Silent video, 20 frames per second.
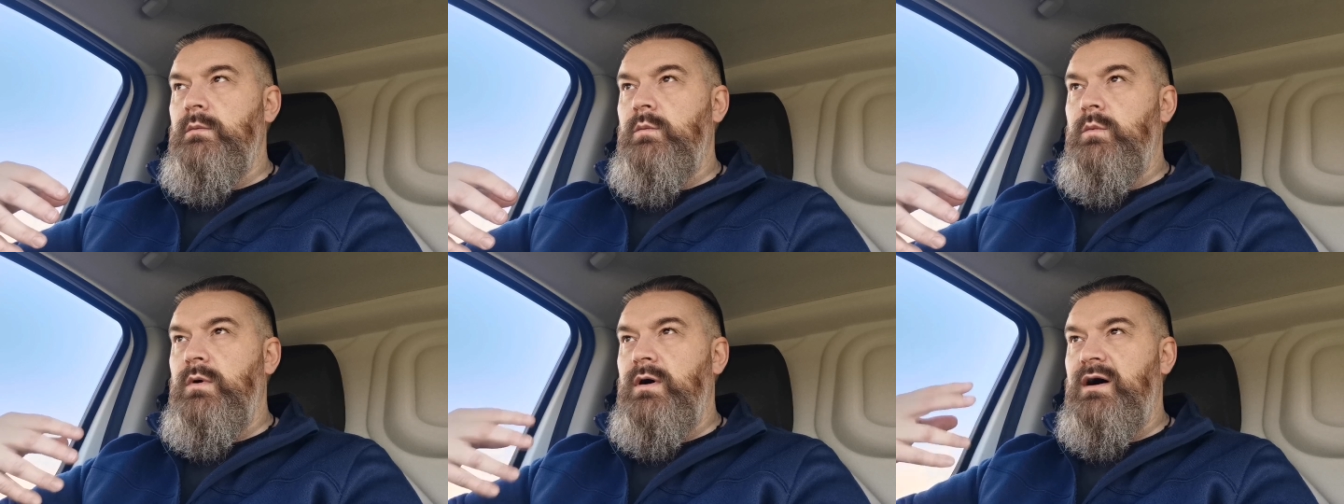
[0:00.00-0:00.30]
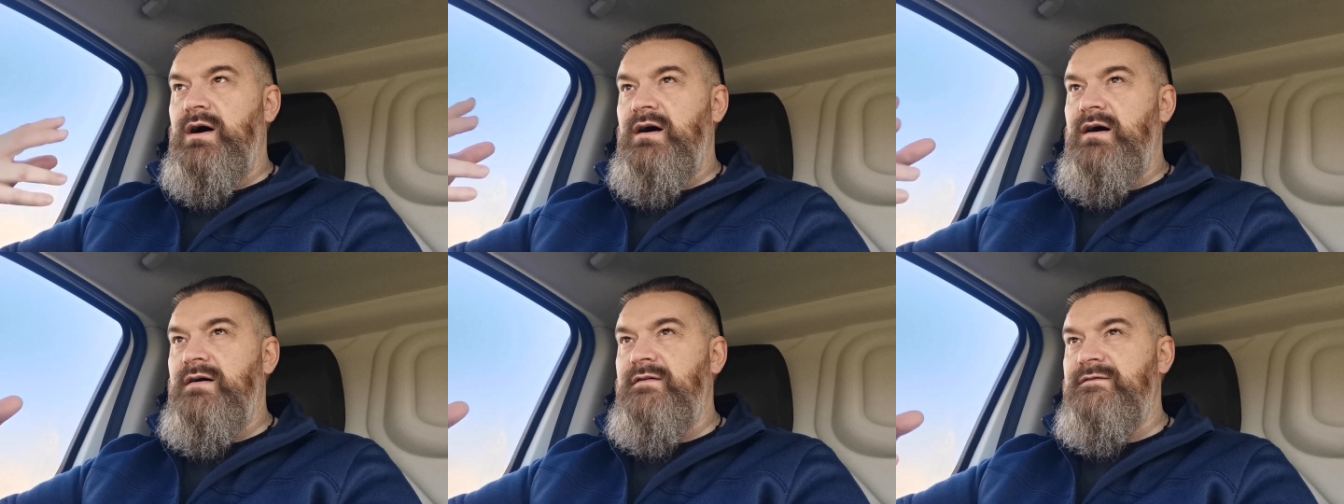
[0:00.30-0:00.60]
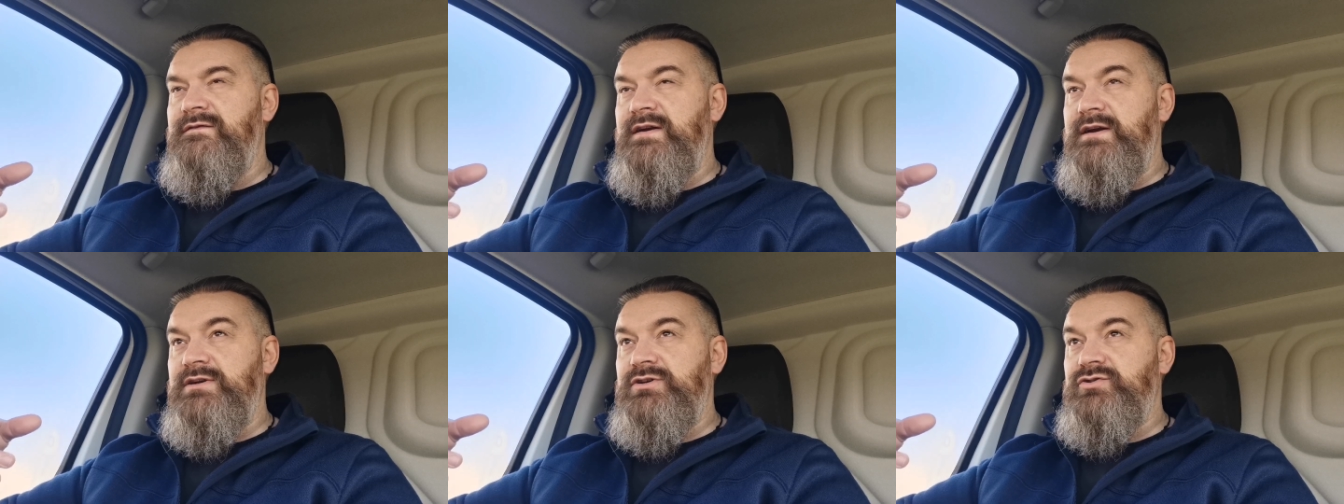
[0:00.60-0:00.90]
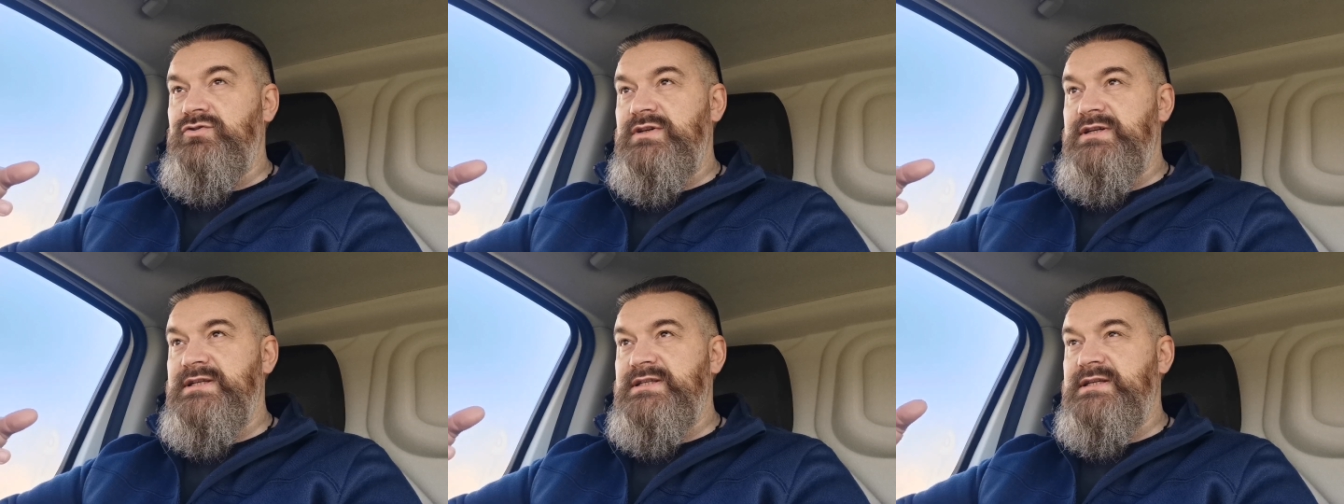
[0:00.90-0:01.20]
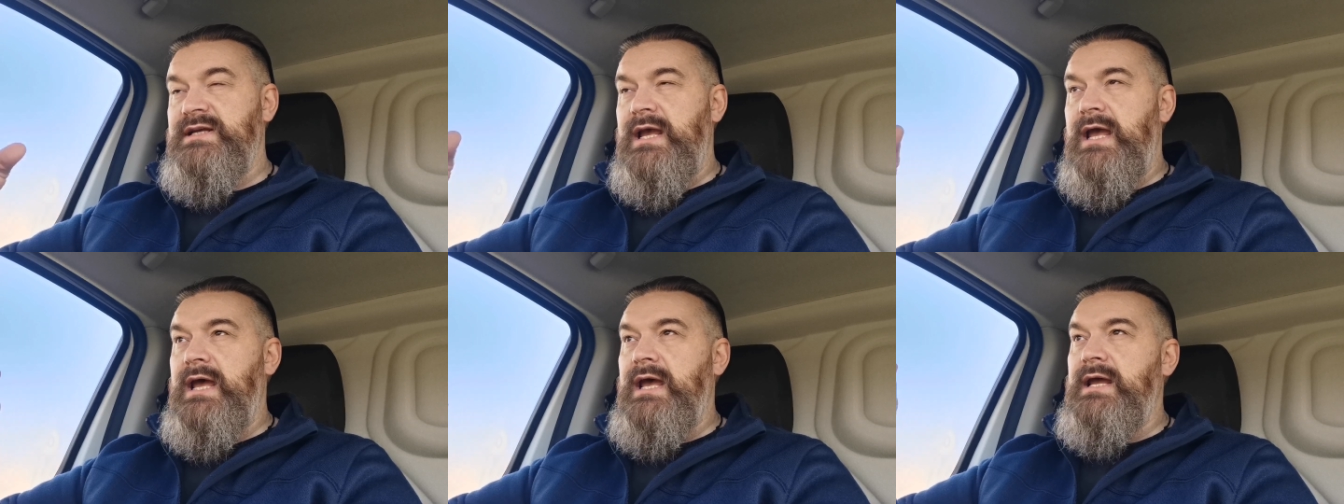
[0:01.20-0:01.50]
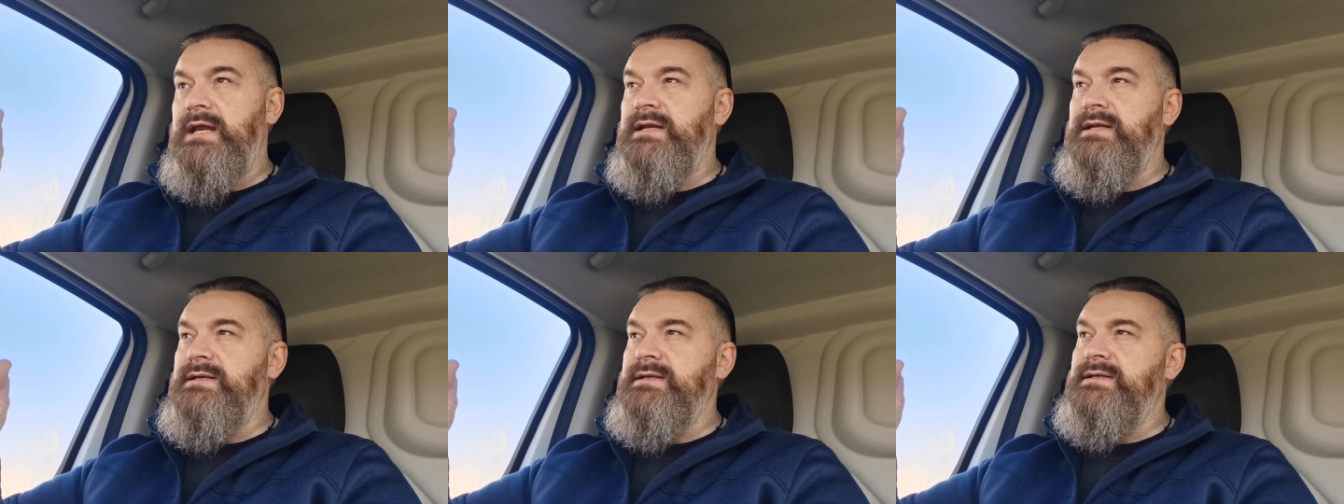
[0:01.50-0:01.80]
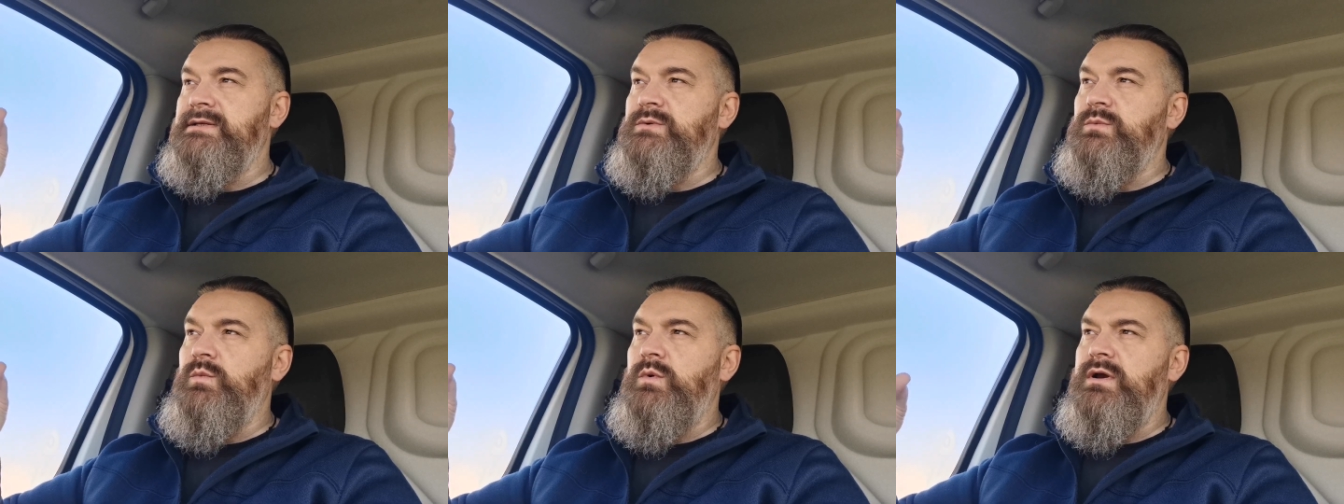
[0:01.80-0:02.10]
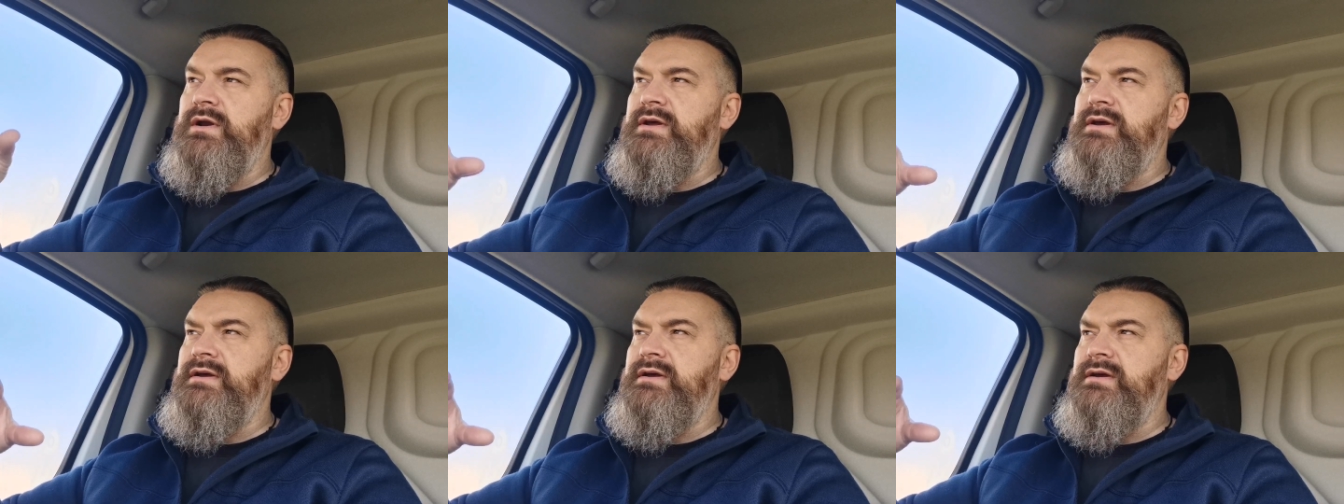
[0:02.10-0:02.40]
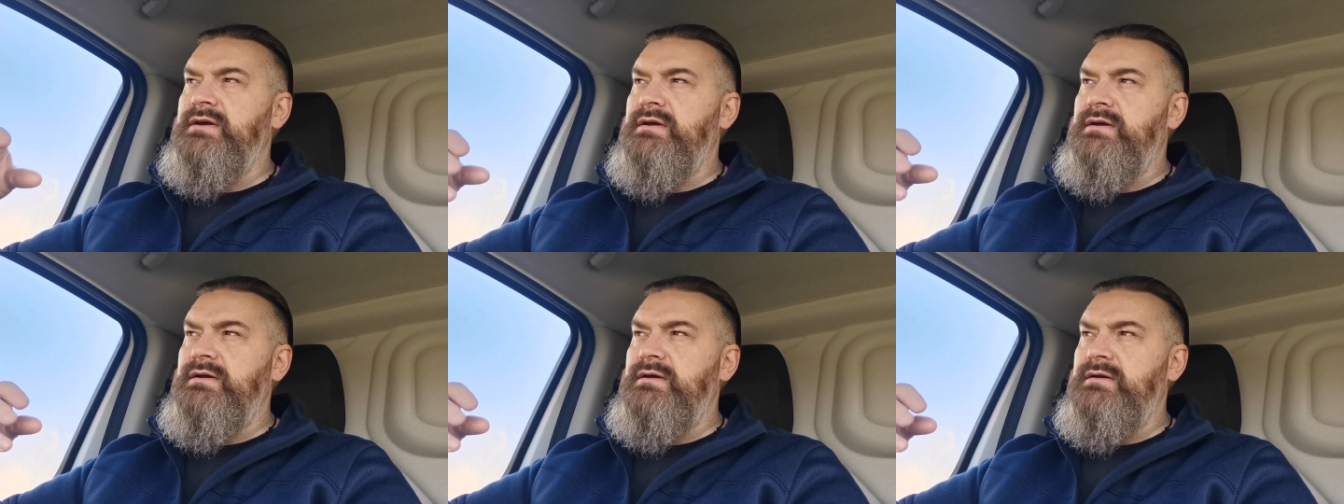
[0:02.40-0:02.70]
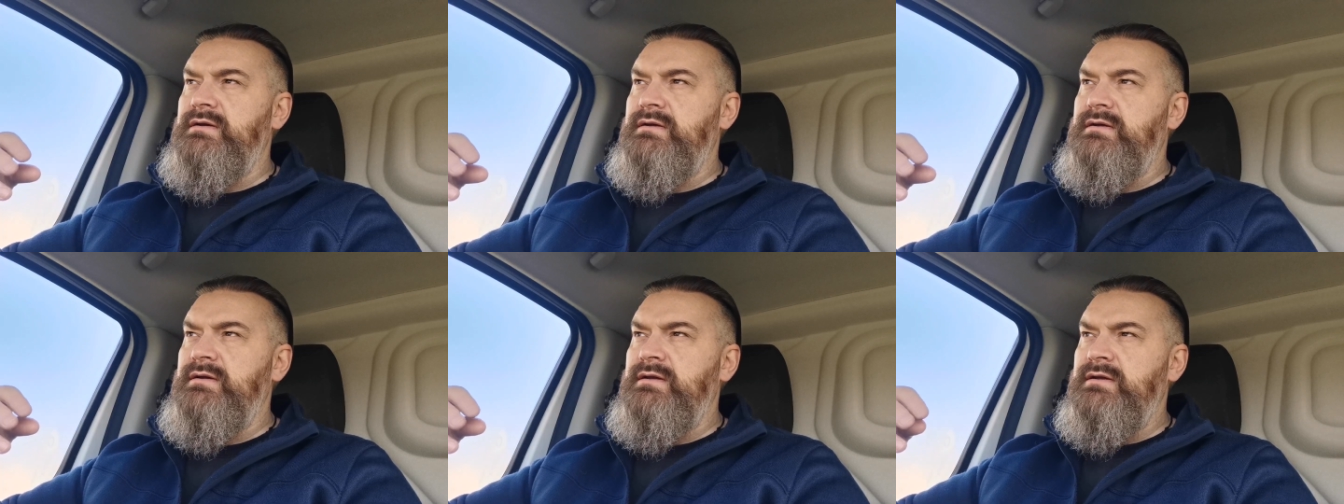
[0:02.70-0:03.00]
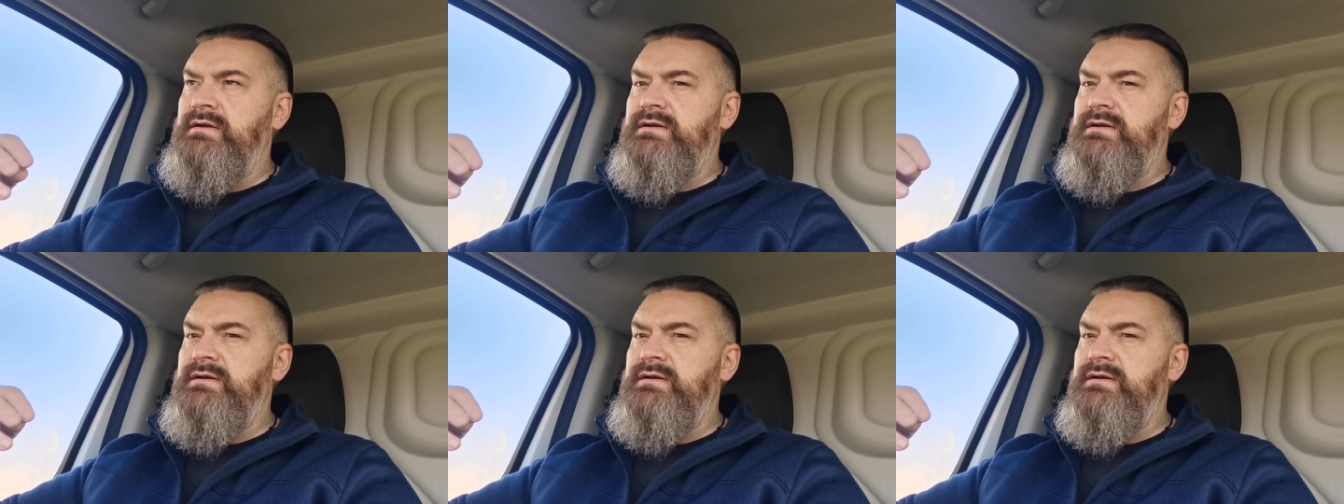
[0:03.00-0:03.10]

what are victories and what are